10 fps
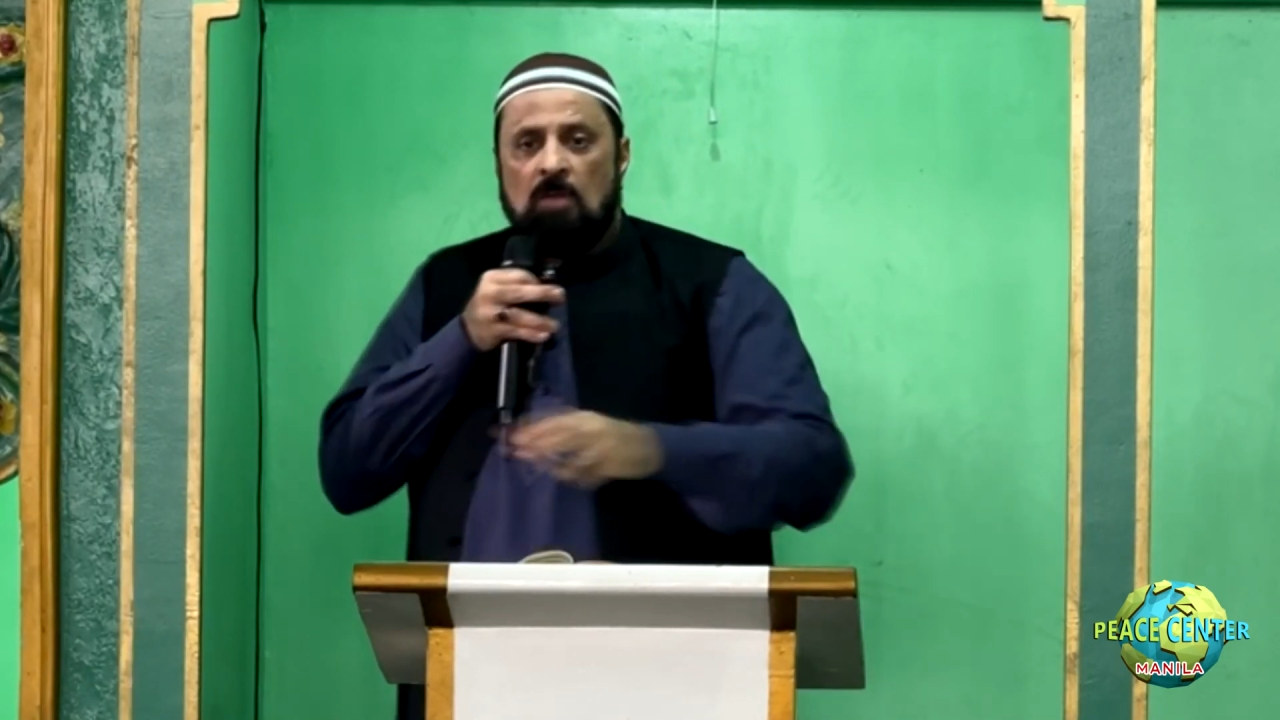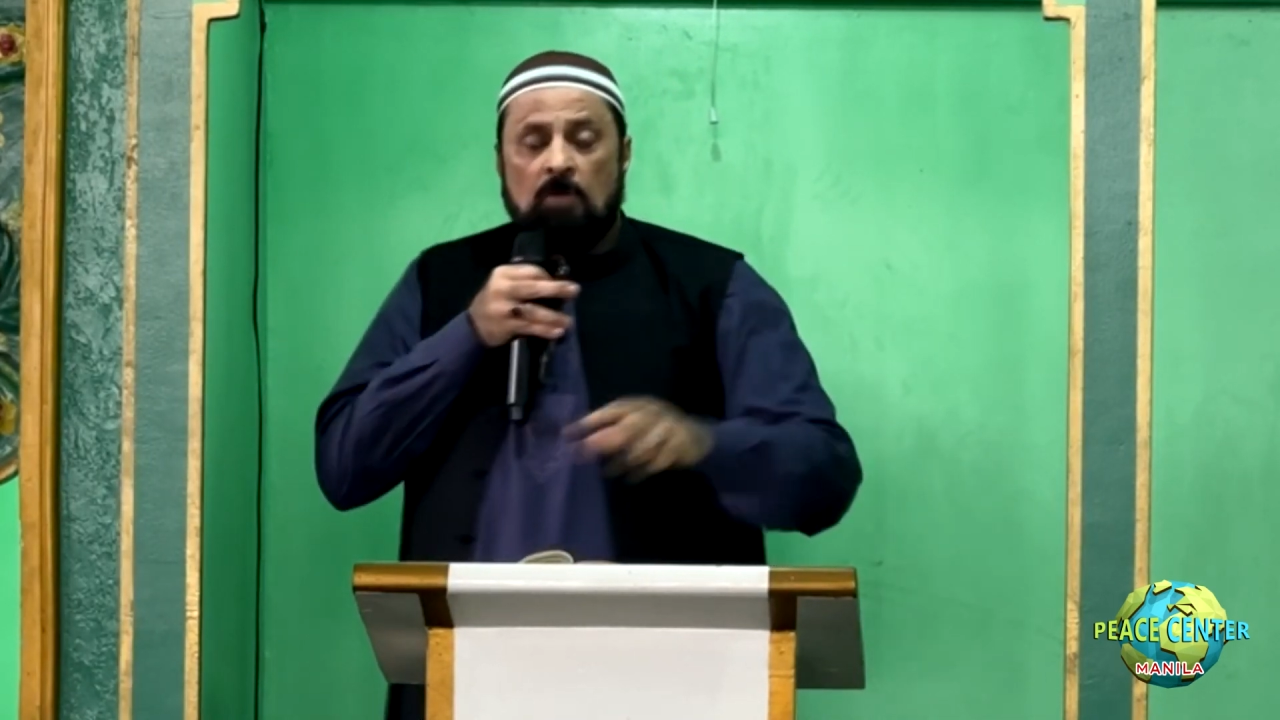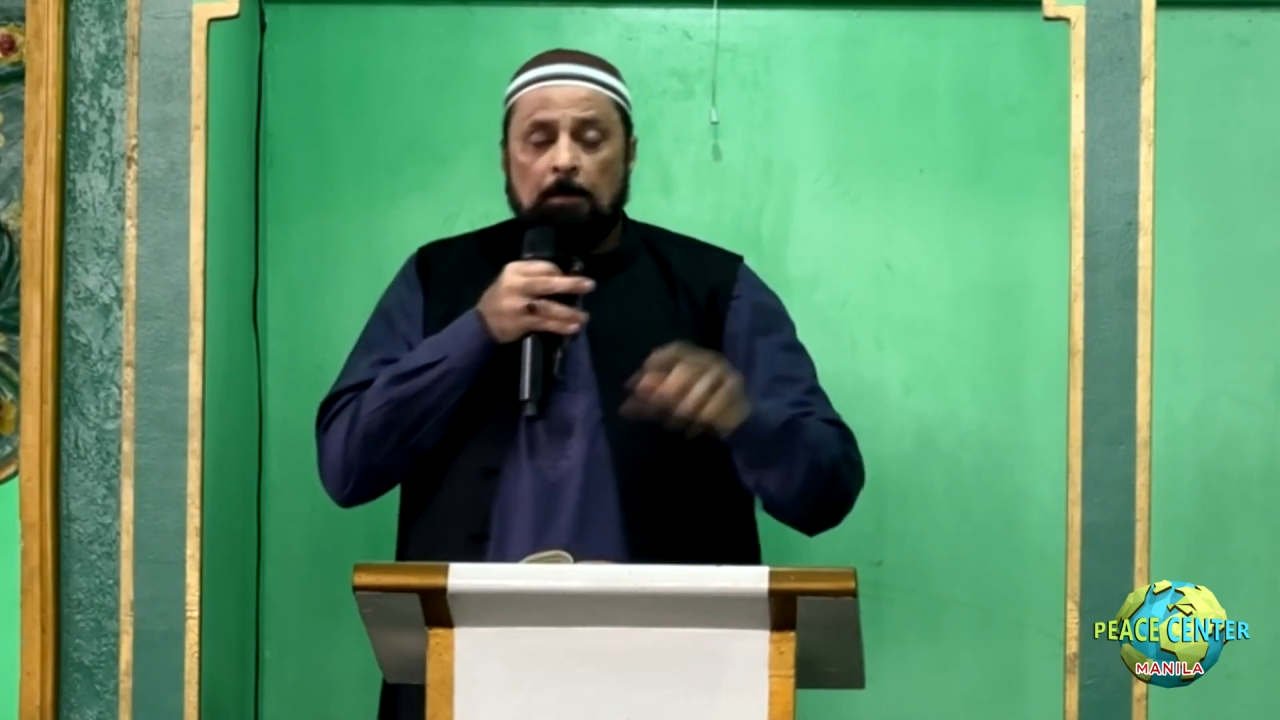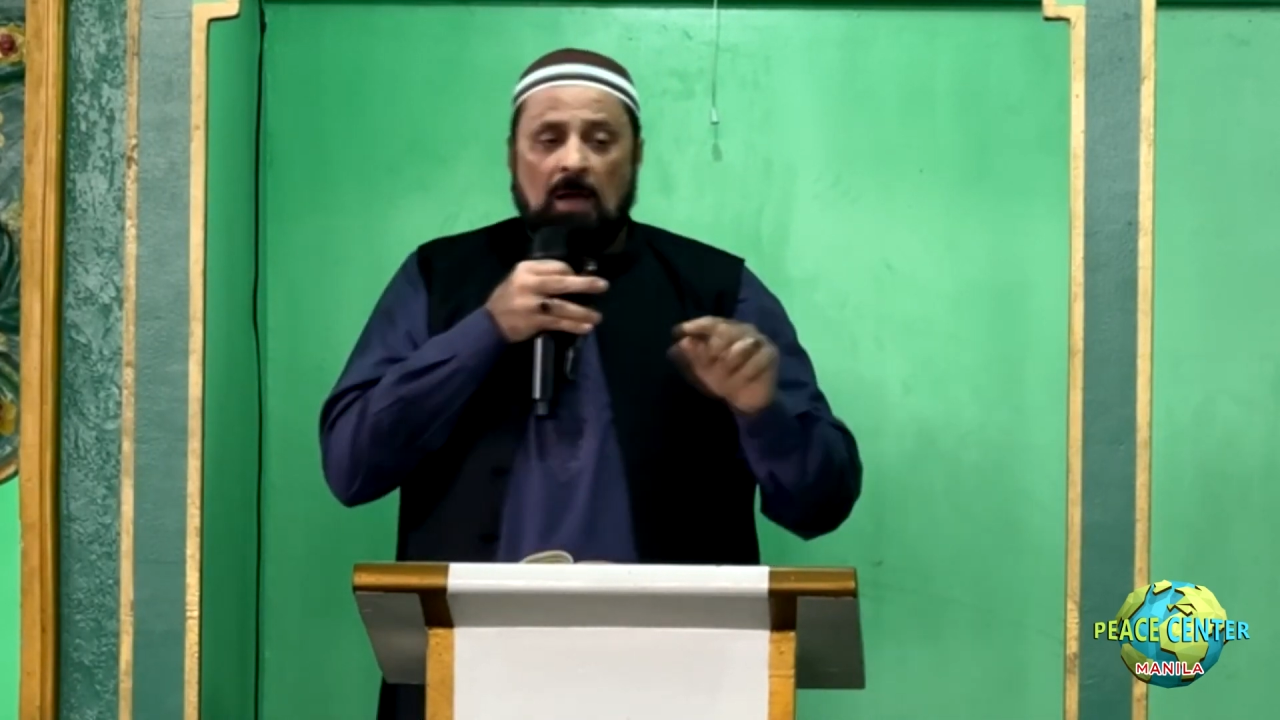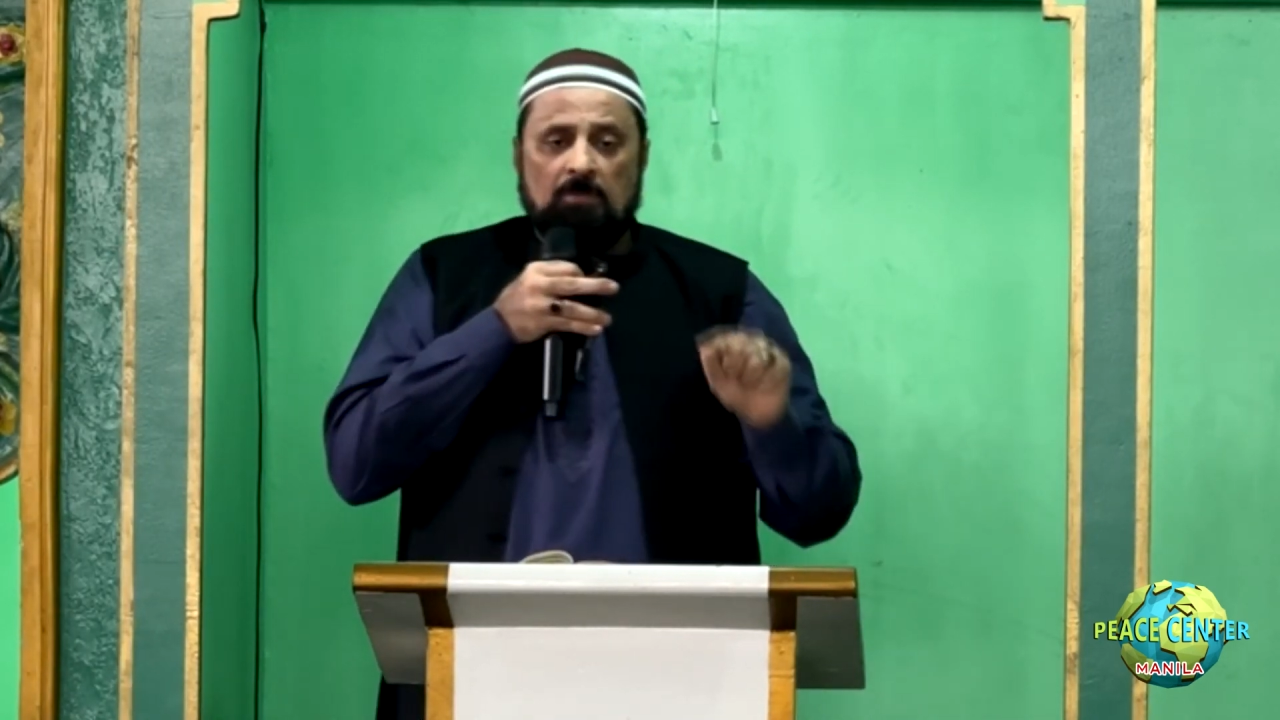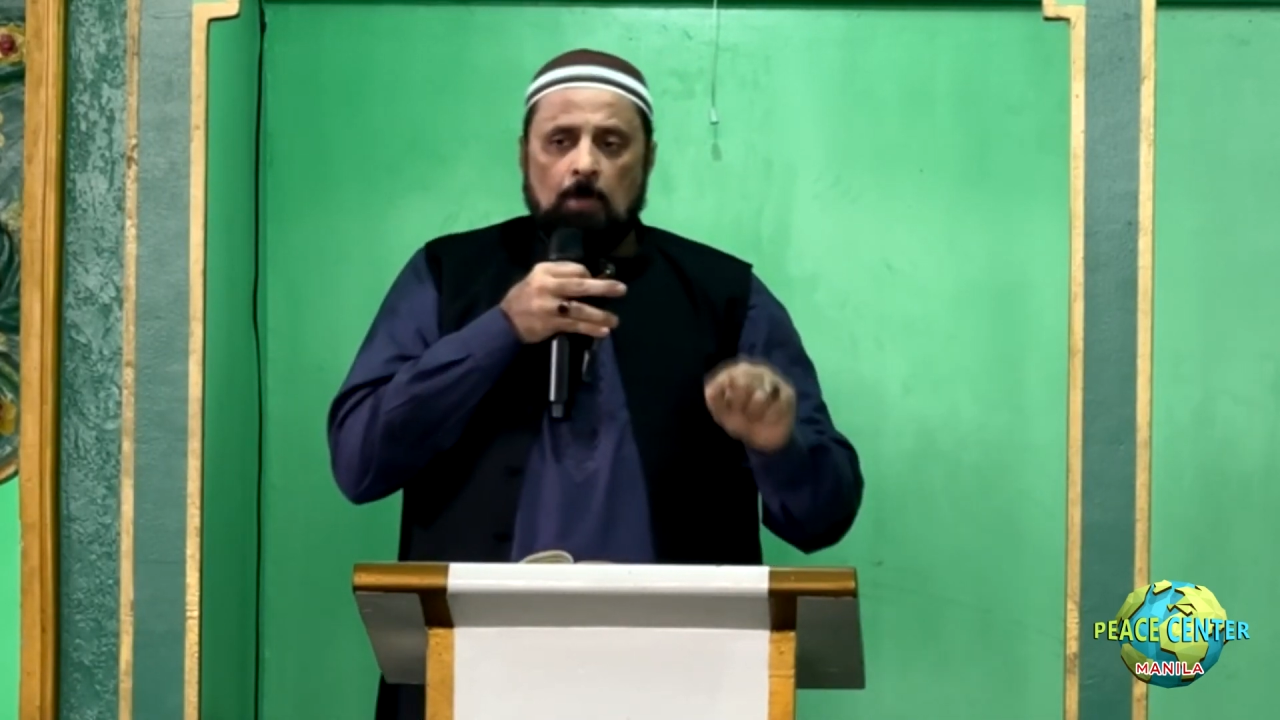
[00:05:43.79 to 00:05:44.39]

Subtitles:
When Prophet